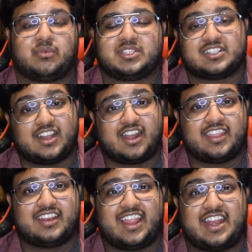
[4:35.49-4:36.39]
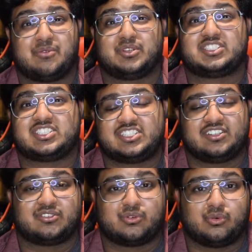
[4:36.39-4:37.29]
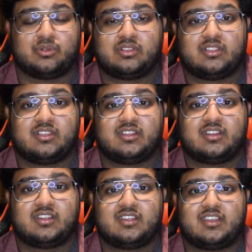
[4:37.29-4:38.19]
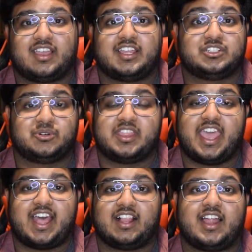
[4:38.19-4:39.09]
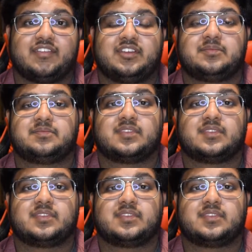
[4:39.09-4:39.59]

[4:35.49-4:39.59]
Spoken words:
We still got it, and it was still cool. Enjoyed the hell out of it.